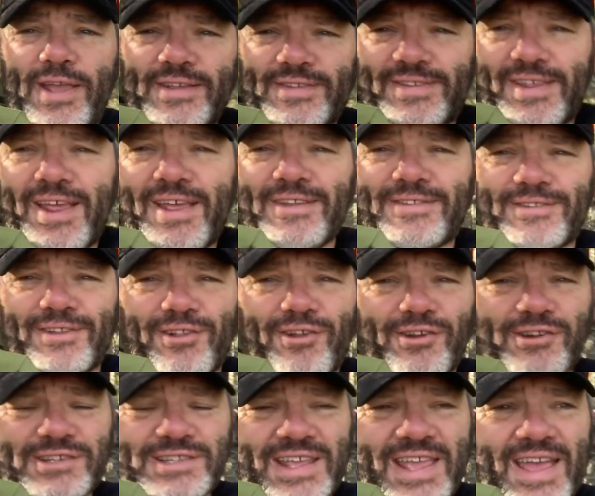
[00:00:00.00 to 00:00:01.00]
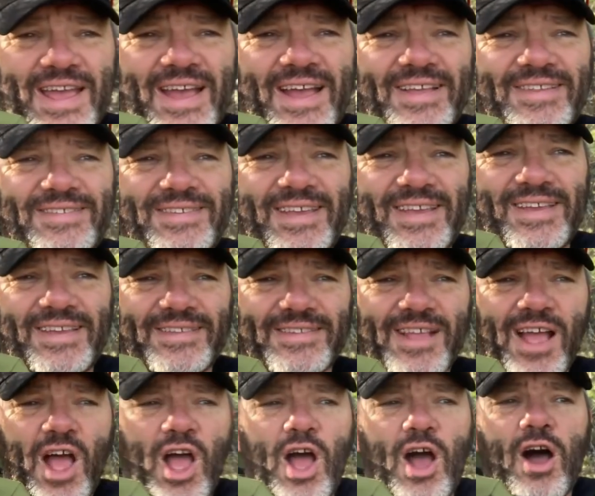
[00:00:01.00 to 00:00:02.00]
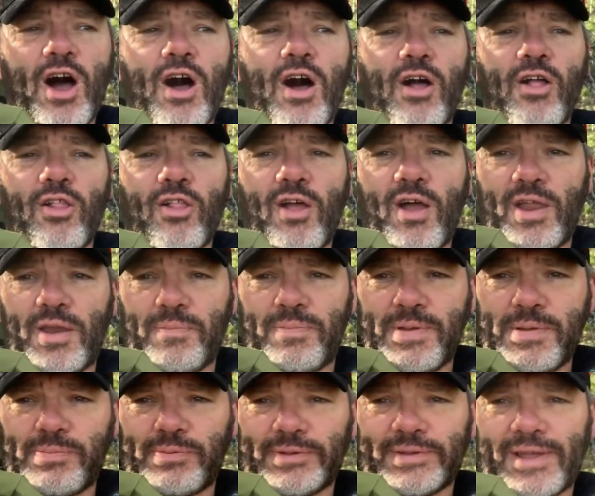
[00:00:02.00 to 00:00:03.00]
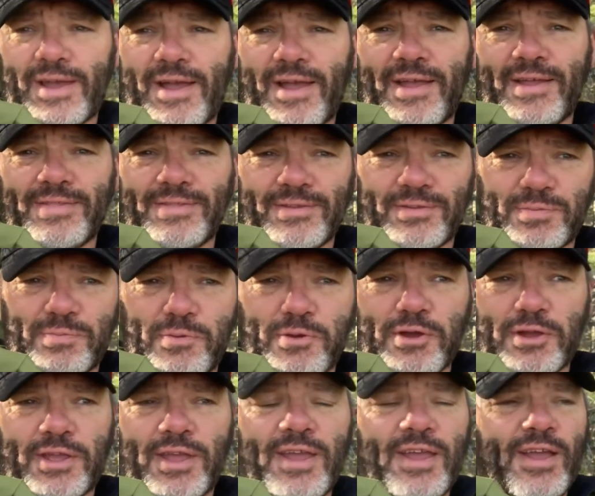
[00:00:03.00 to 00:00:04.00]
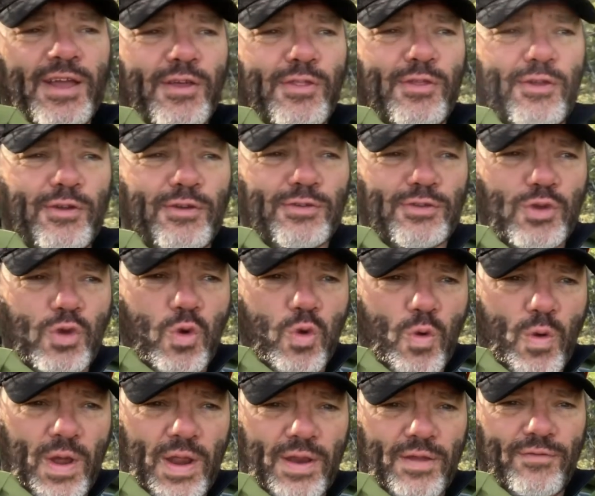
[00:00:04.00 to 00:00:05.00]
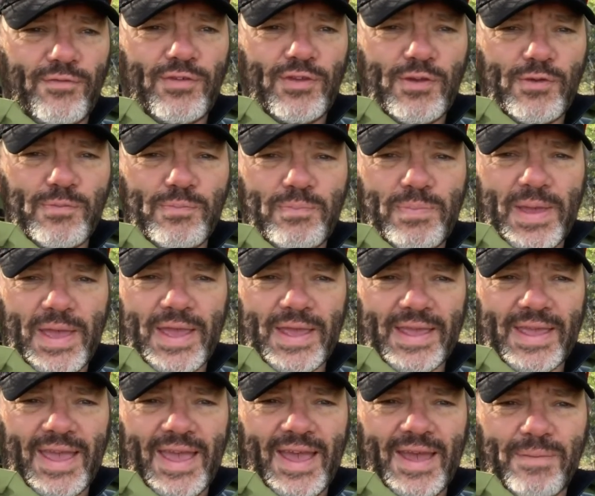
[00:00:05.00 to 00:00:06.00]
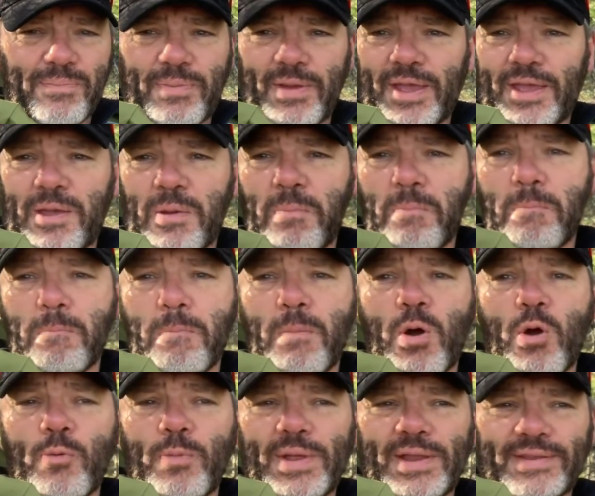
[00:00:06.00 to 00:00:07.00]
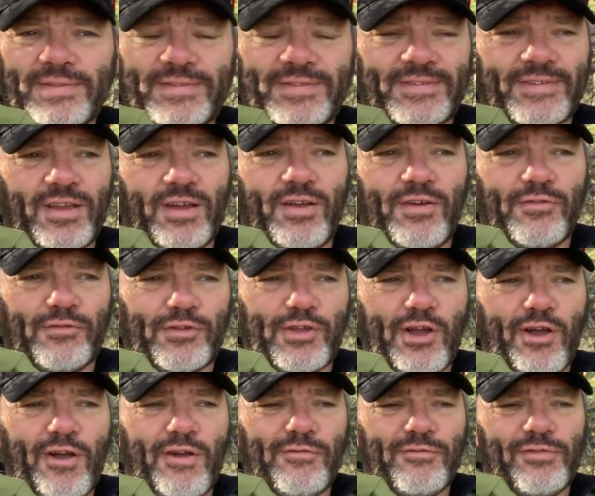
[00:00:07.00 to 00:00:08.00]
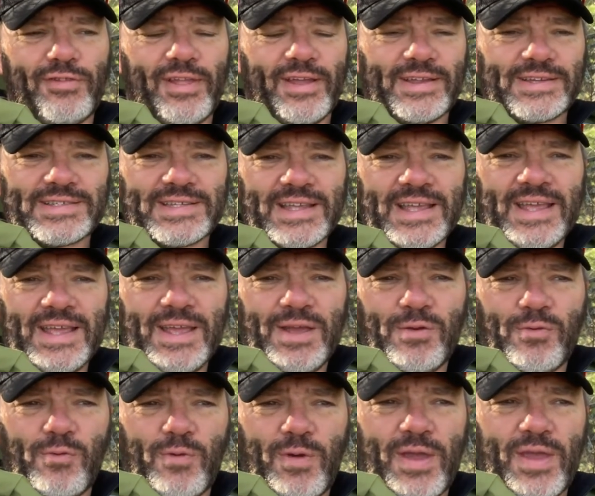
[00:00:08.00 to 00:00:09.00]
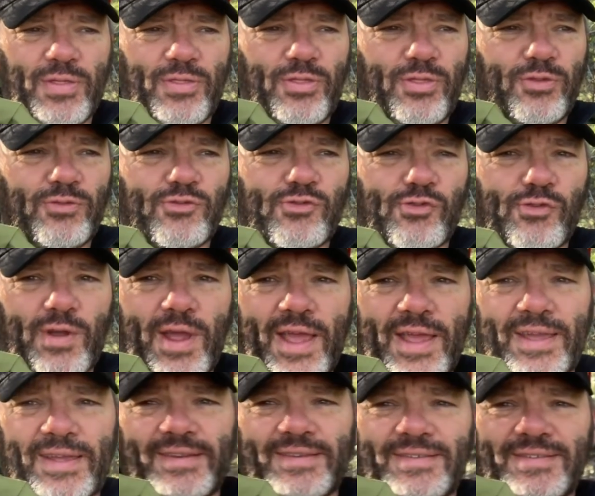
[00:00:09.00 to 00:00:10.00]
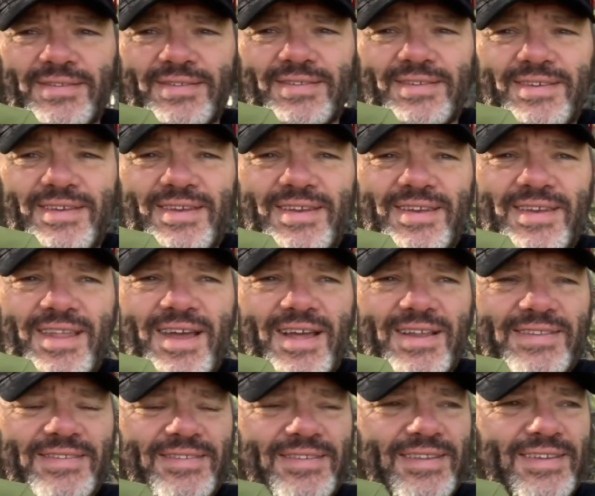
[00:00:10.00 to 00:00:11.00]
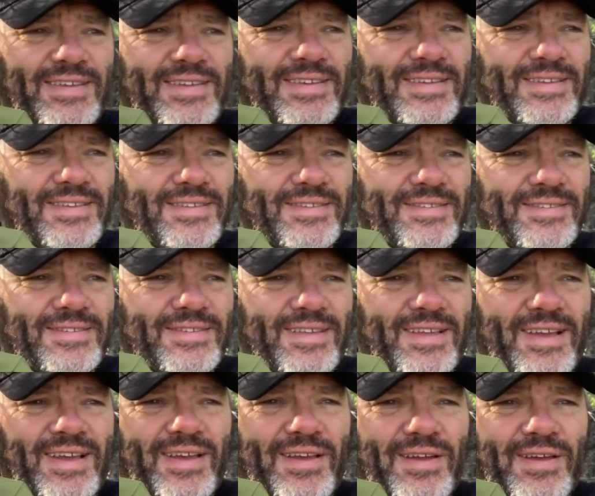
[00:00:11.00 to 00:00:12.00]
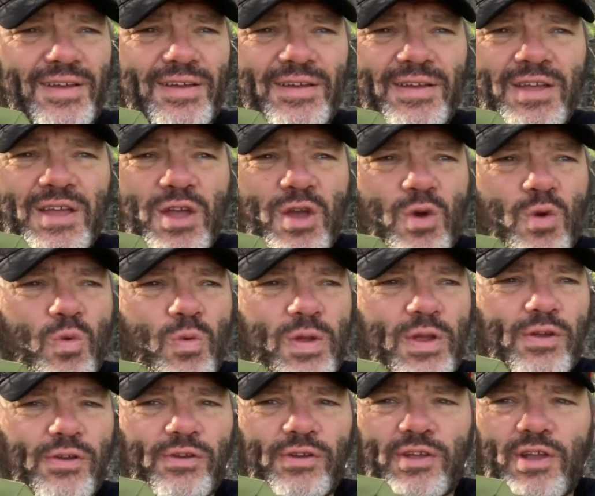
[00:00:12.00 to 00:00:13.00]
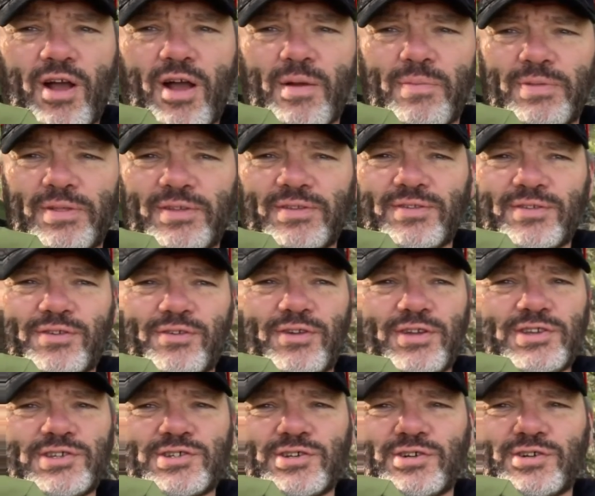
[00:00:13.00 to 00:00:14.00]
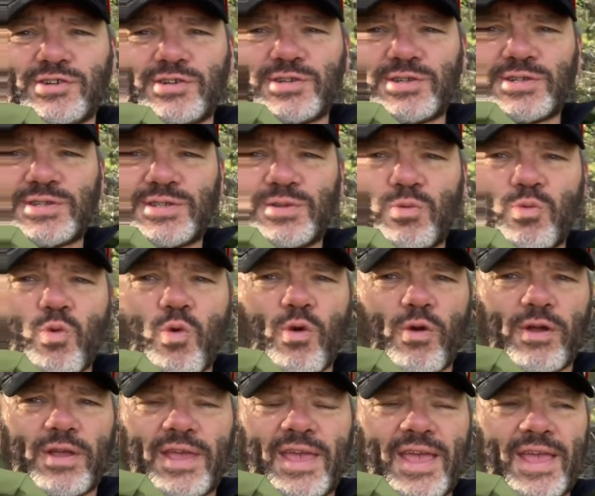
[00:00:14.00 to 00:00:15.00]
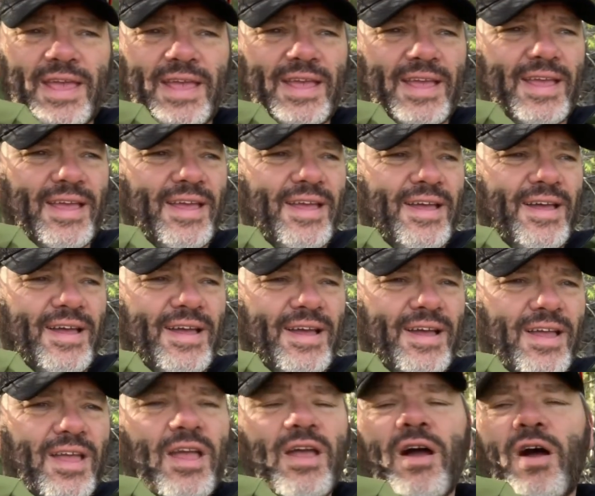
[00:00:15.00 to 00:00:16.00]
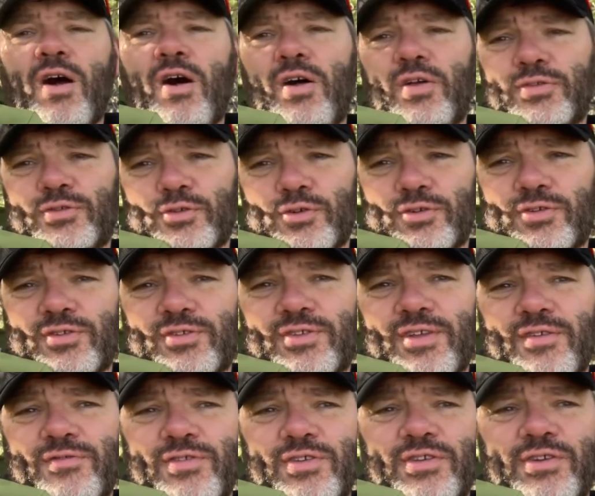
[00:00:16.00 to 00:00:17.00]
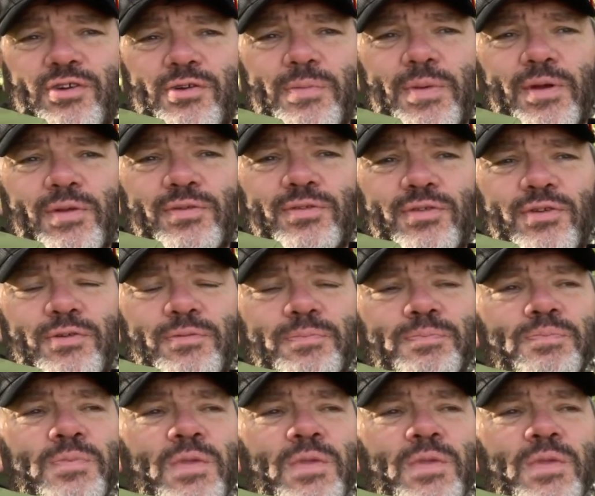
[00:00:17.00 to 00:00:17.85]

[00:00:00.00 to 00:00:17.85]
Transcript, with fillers: reason it's a large cast is a lot of people die in this book. There's quite a few big epic moments of conflict with dragons, Nazis, uh, weird goblins, creatures, the War King, uh, all sorts of stuff you'll hear about soon.